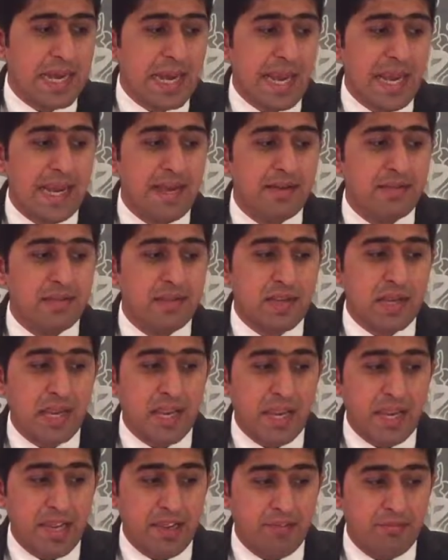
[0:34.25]
and they
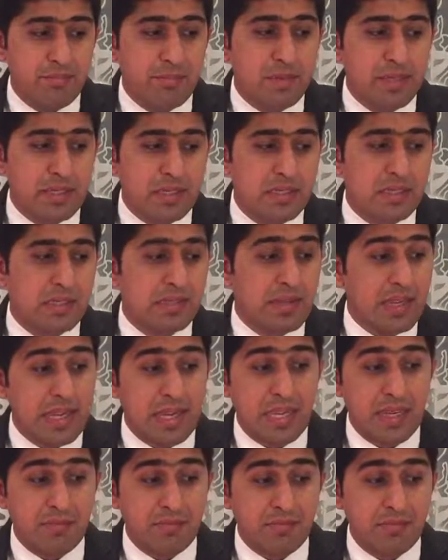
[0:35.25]
have
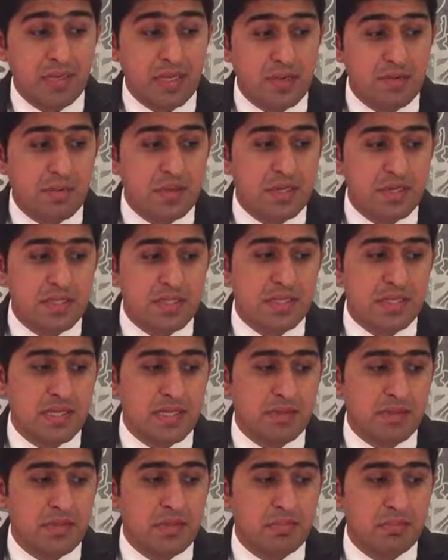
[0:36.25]
given us
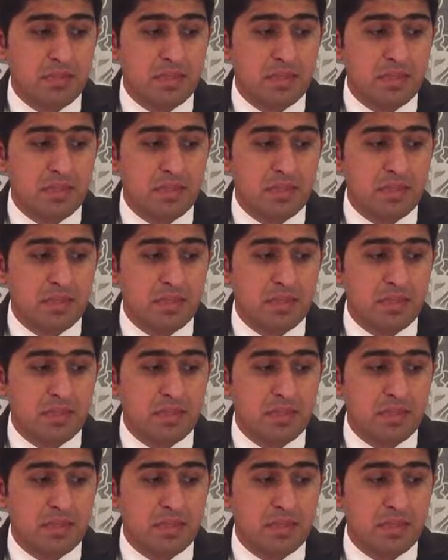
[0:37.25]
nothing